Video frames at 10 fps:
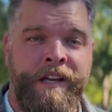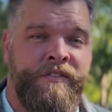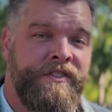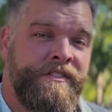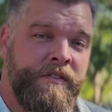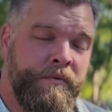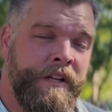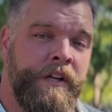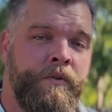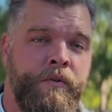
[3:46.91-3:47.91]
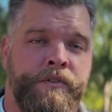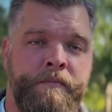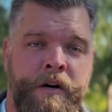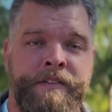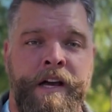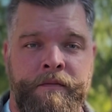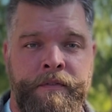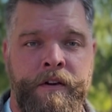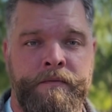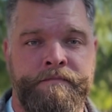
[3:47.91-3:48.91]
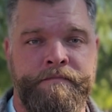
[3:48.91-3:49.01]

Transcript: It's just a really cool small town feel.